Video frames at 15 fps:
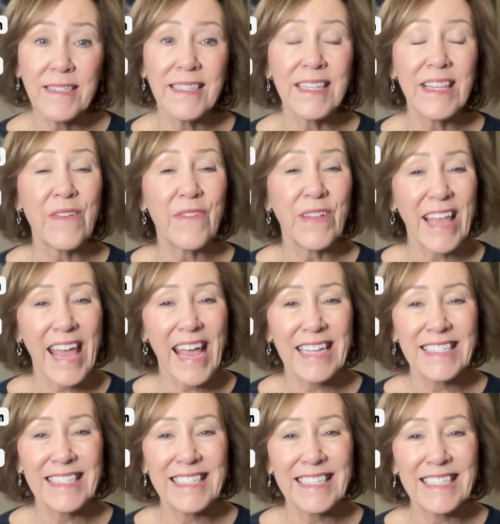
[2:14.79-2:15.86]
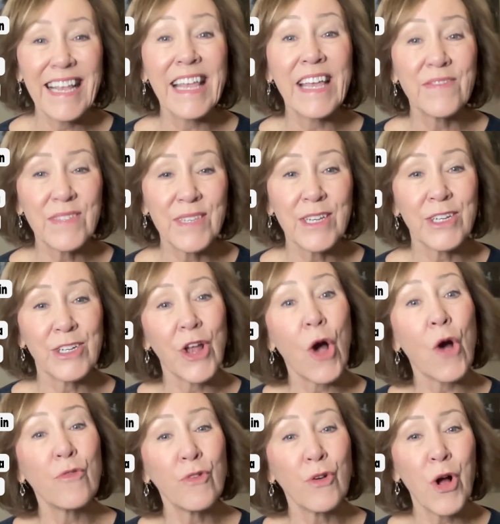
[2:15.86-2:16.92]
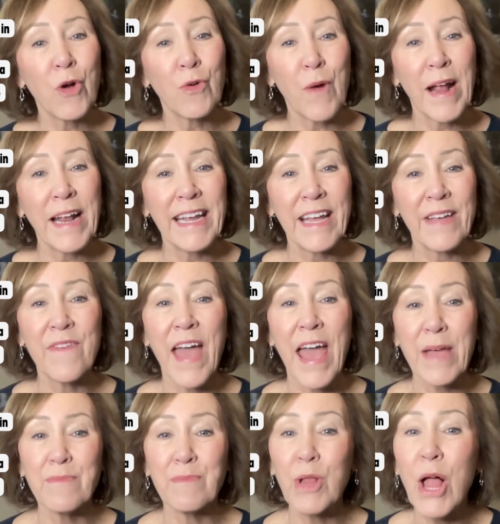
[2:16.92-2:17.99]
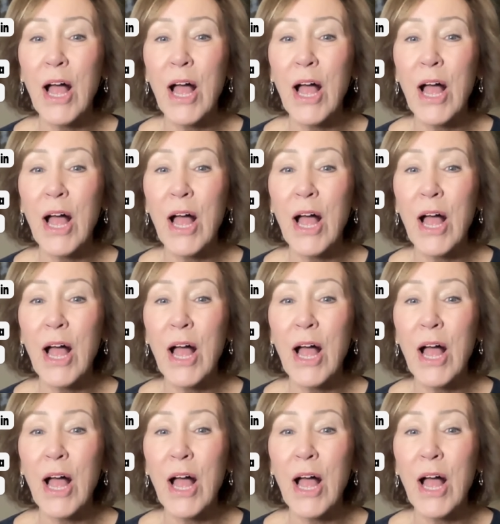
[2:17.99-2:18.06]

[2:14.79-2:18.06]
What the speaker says: to live in Kansas and gives it an overall rating of A+.